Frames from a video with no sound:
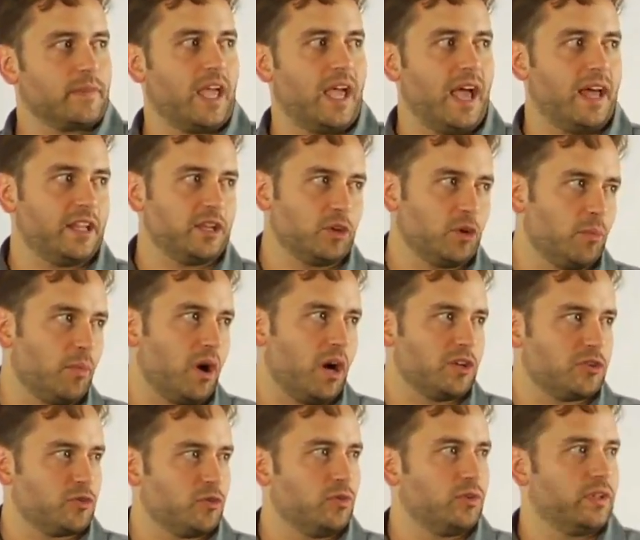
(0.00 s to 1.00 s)
adding your
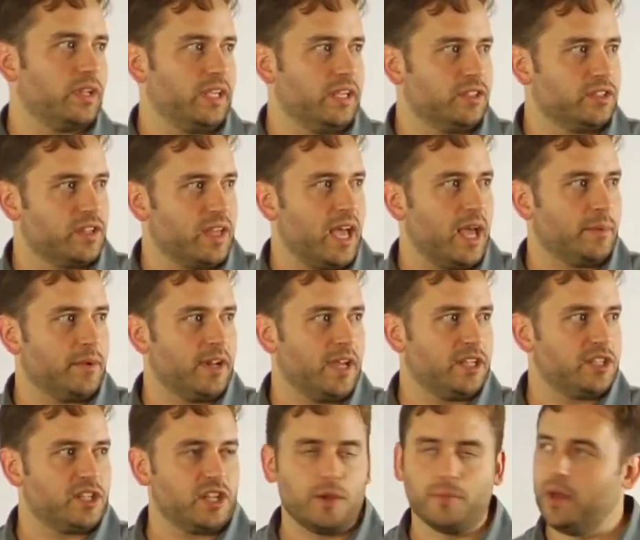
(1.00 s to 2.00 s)
module into
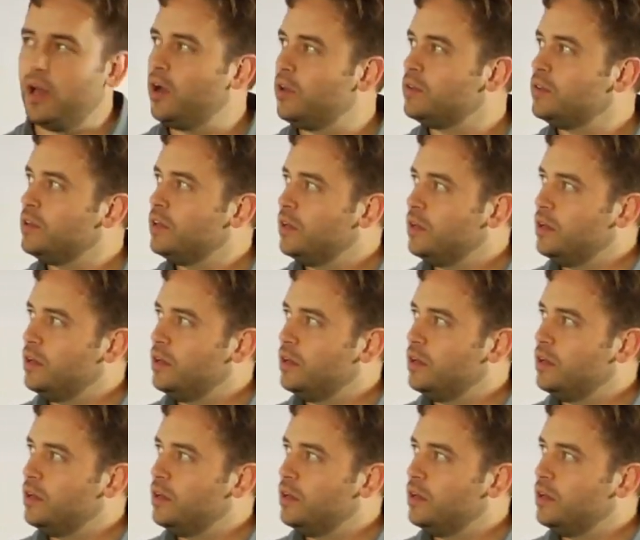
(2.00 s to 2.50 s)
admin.html,